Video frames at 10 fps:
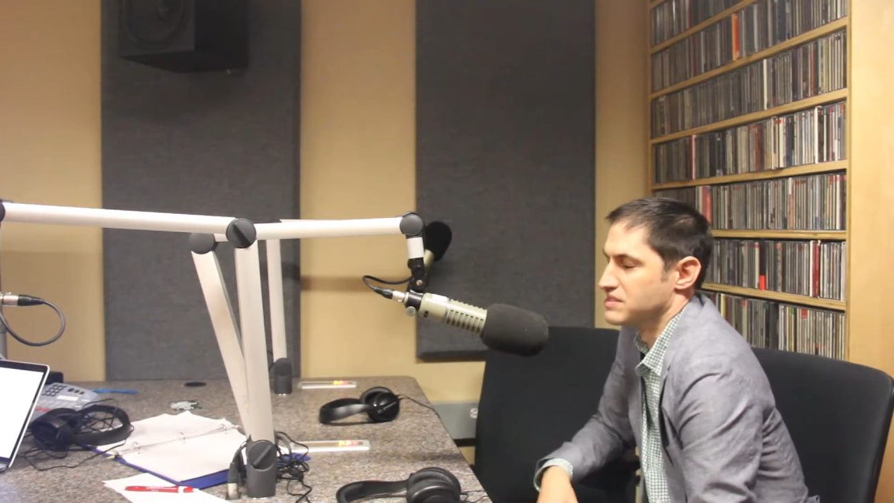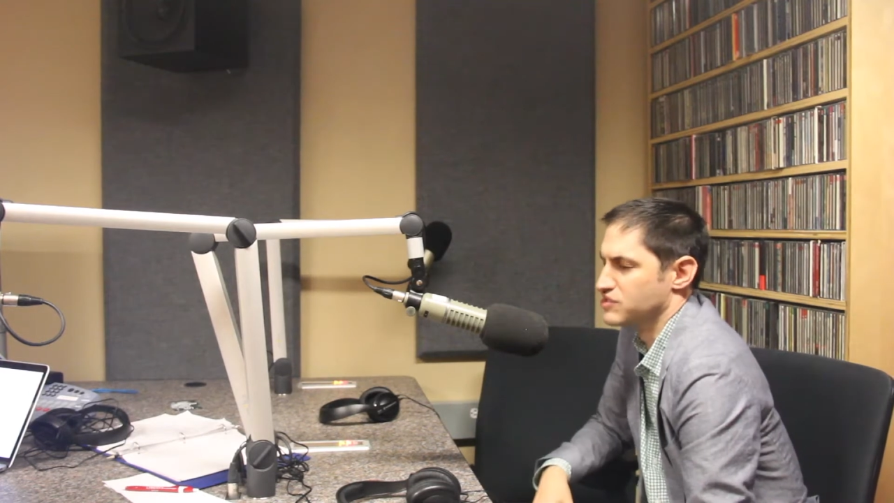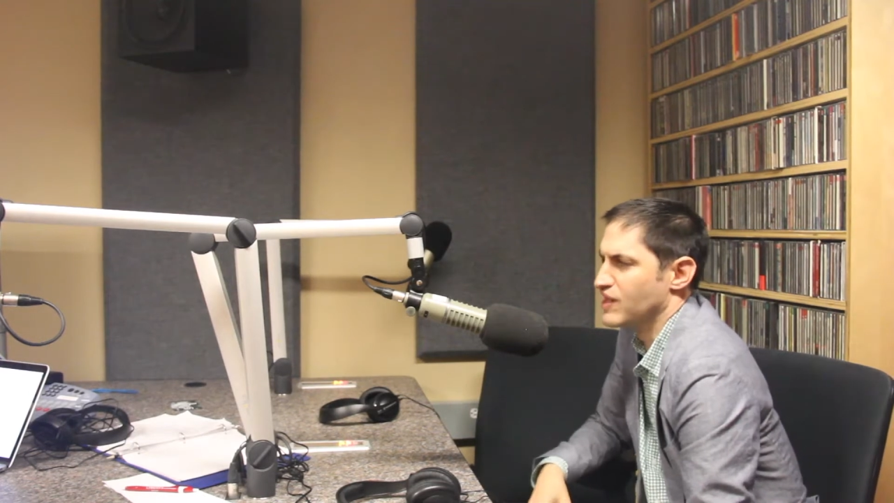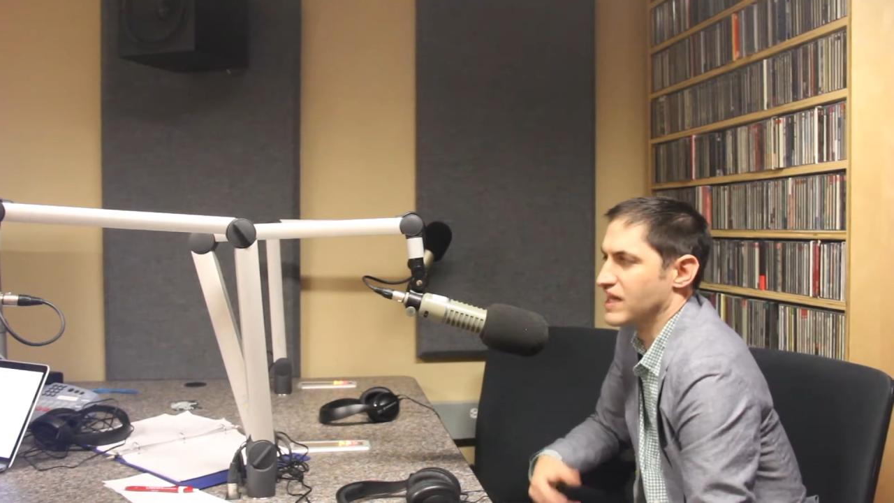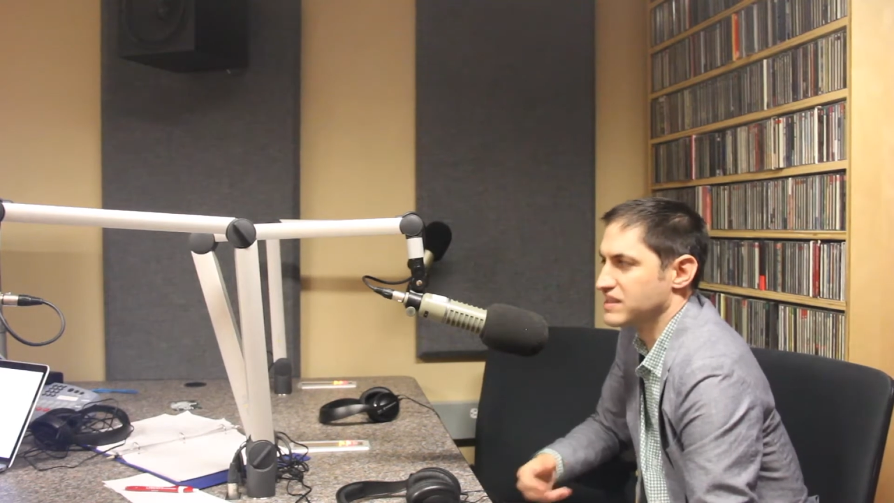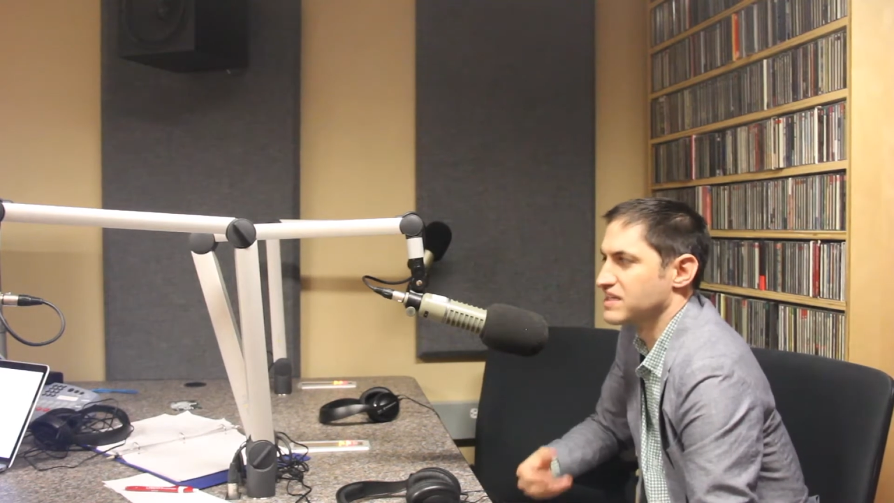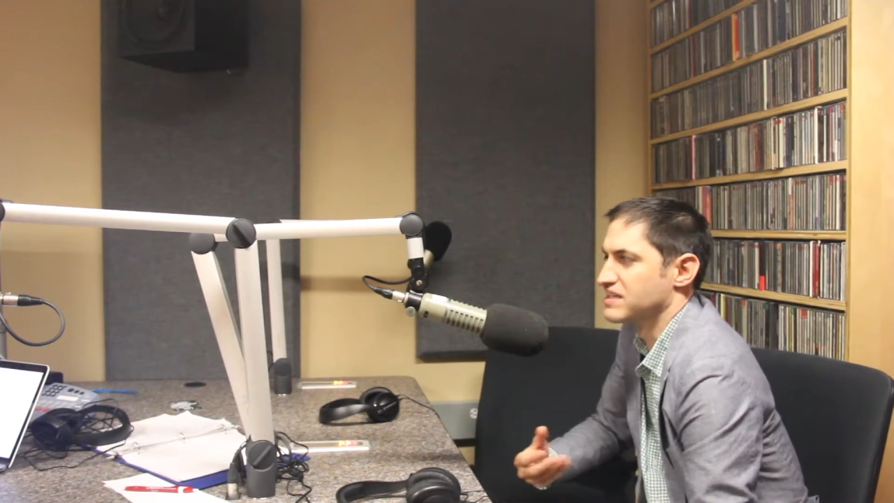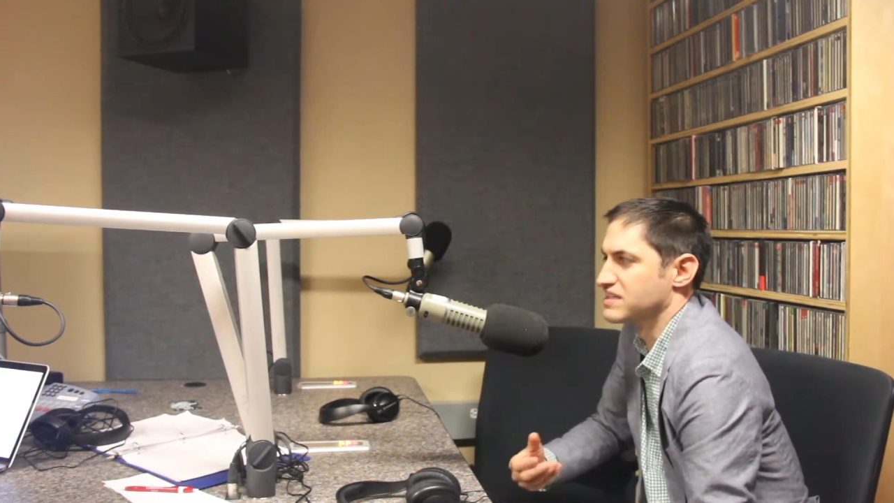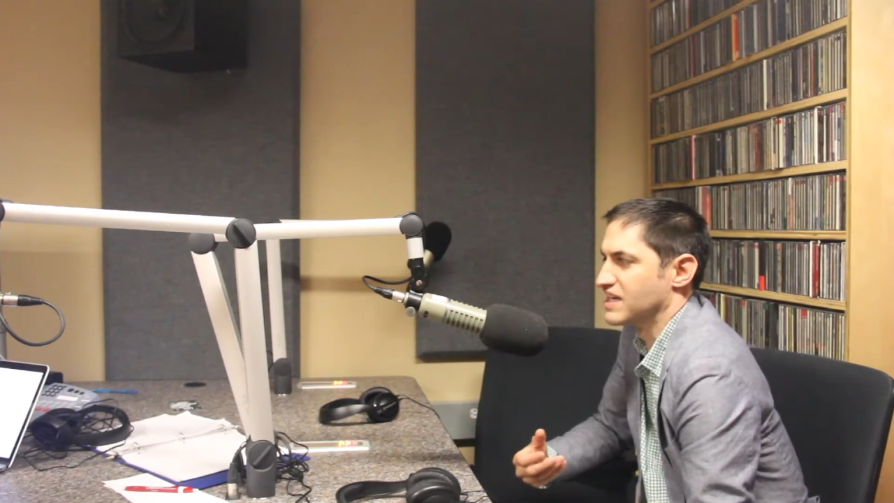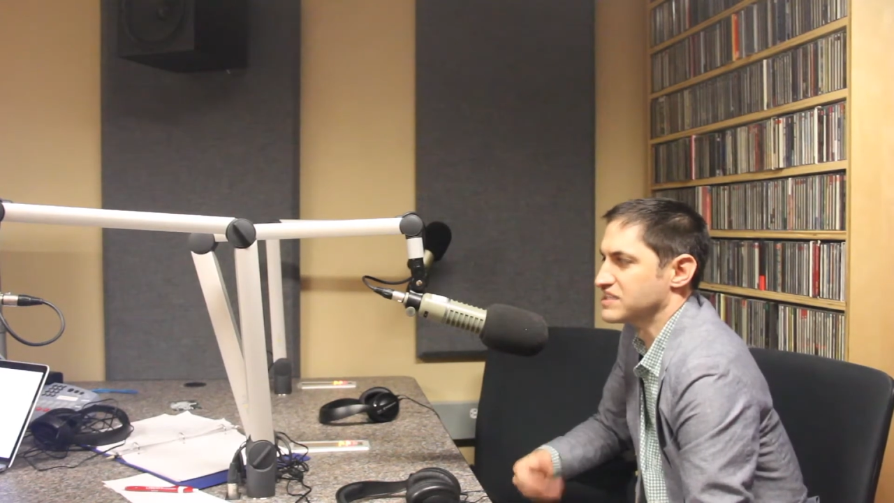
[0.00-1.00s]
So I
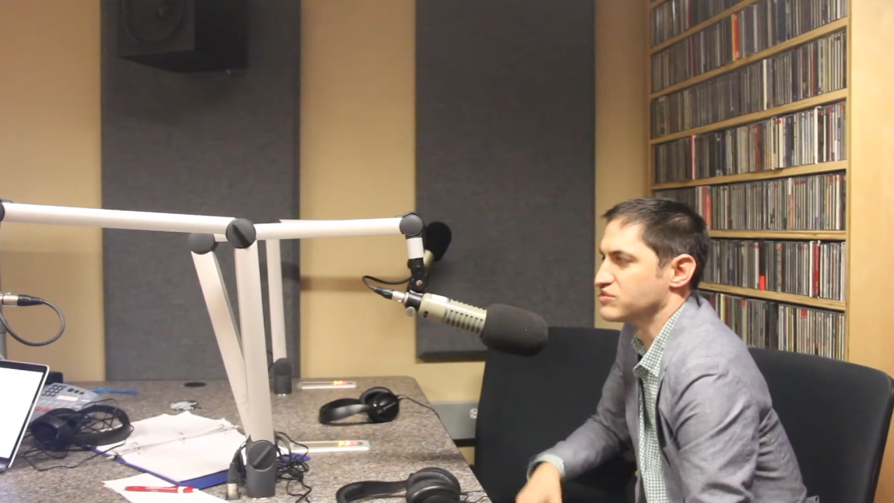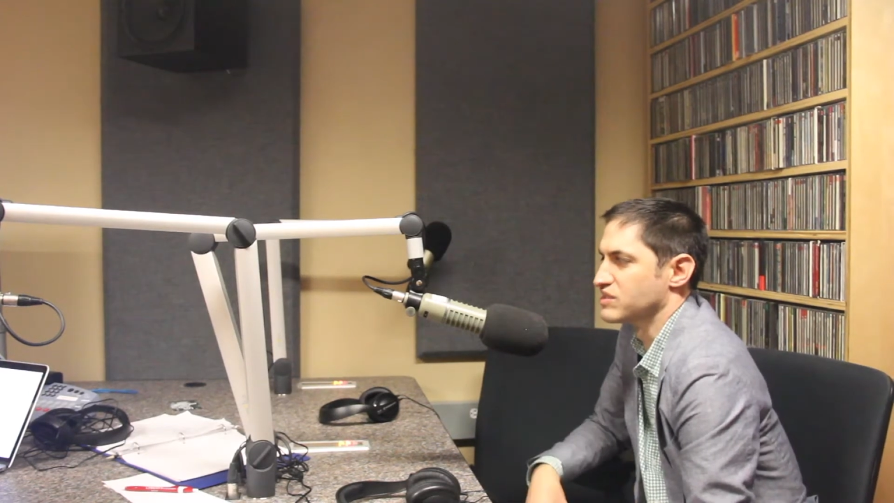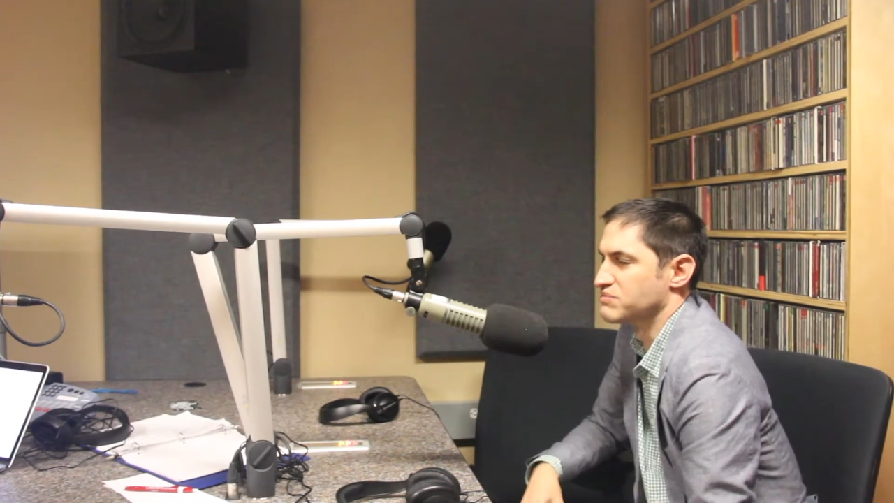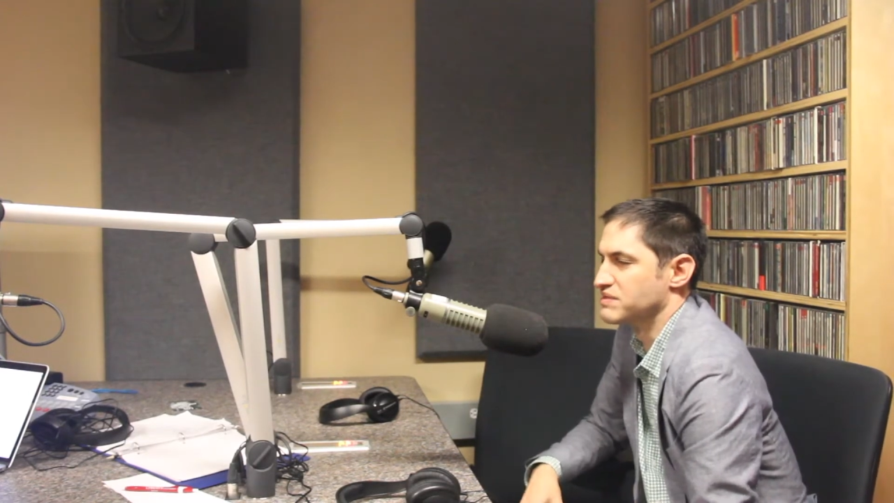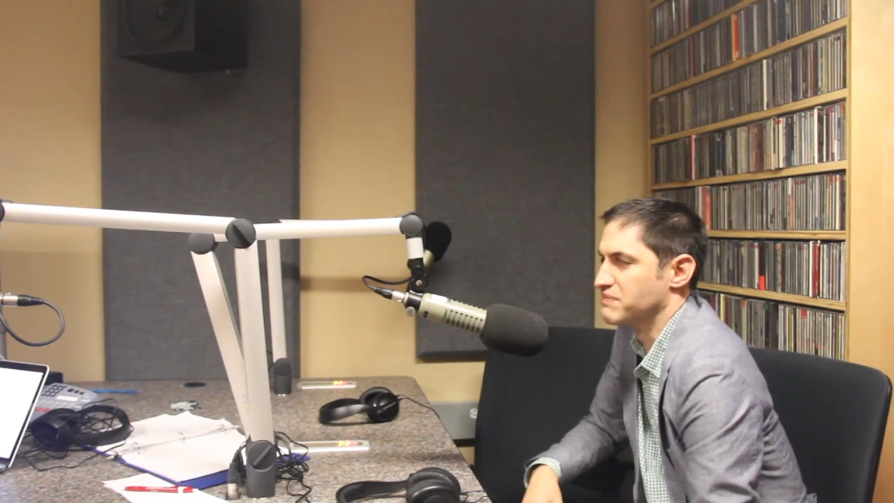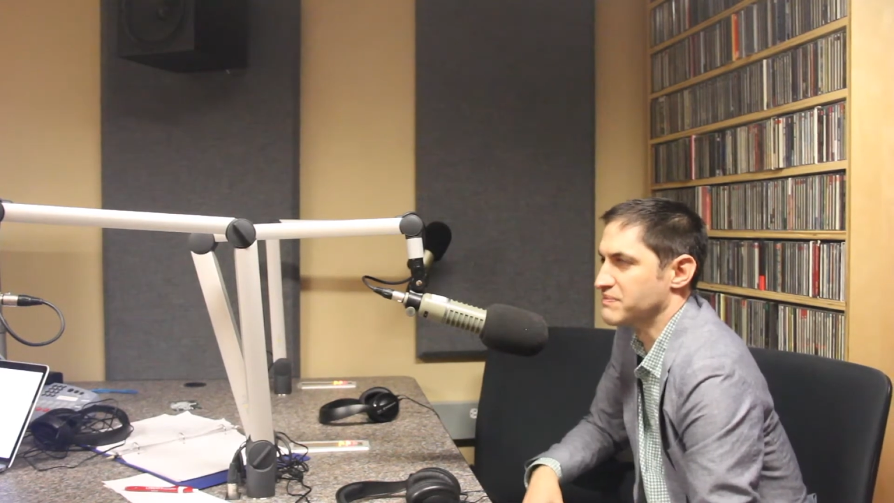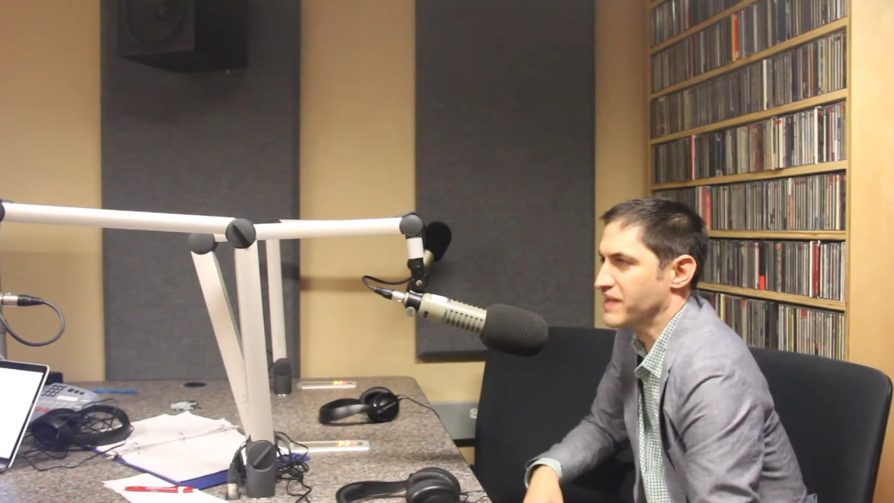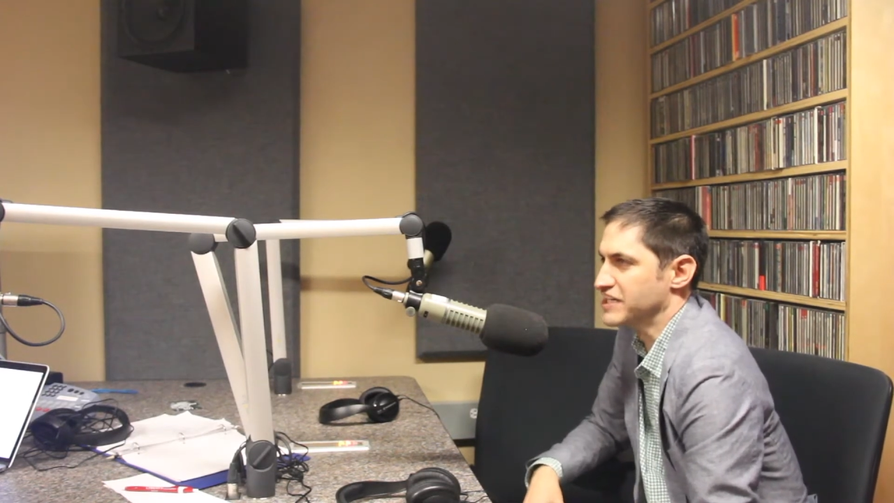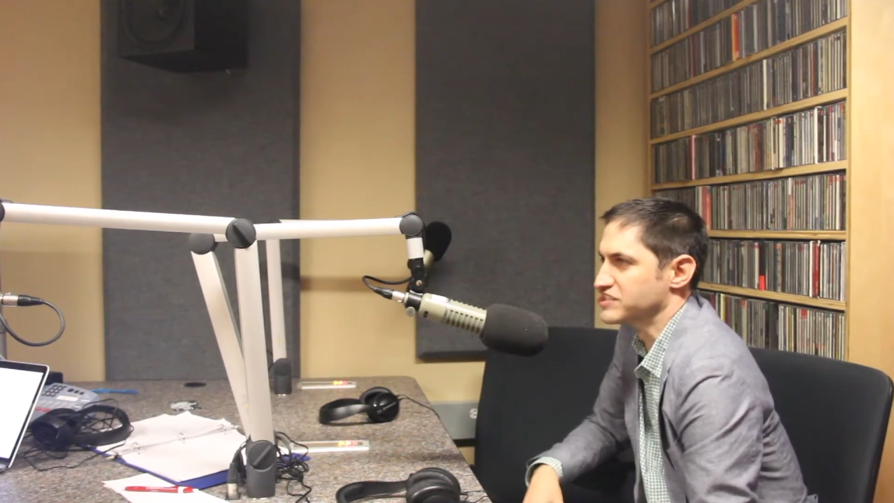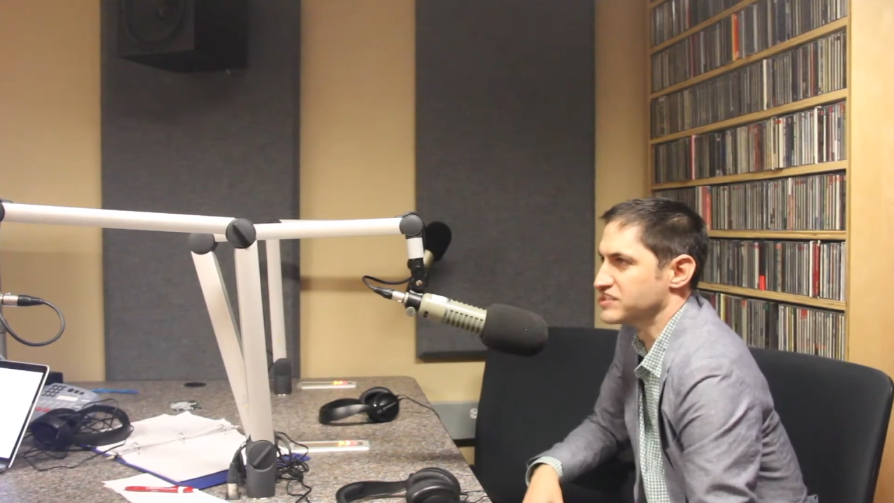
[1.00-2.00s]
think that's really been my
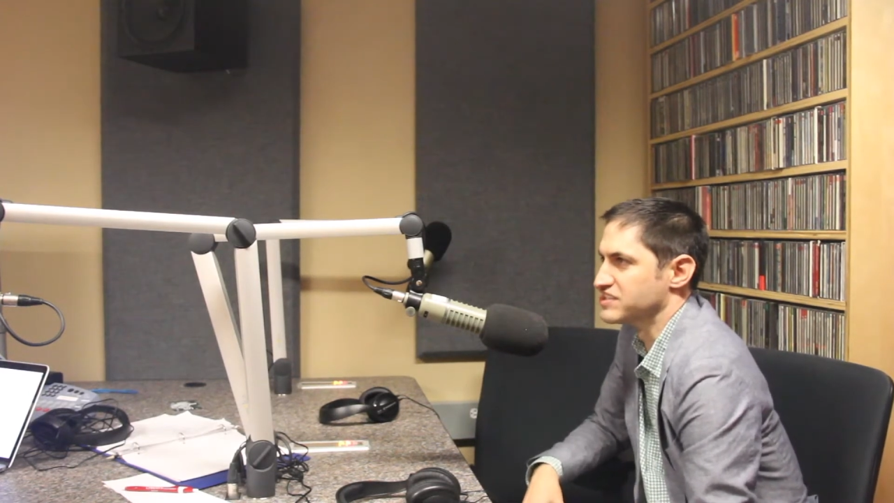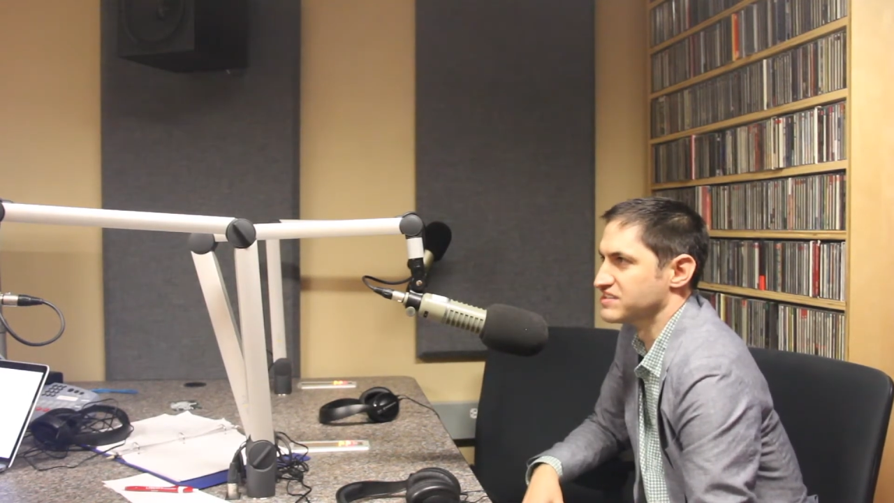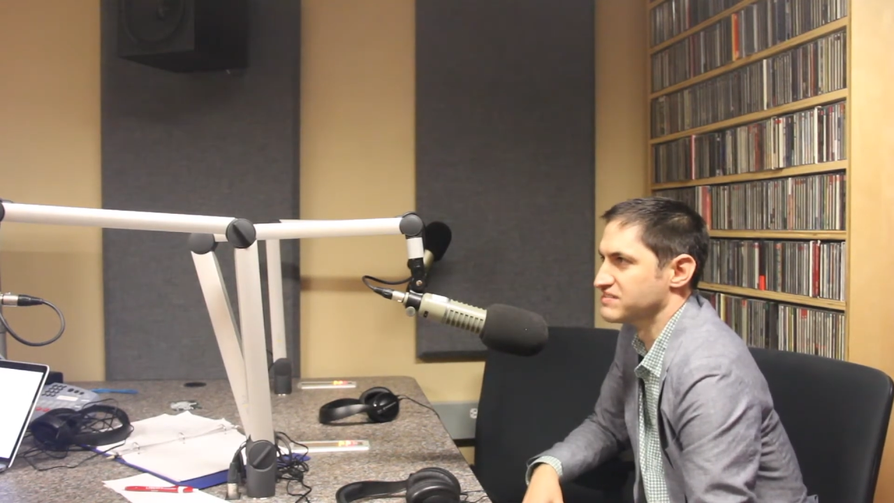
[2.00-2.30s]
passion,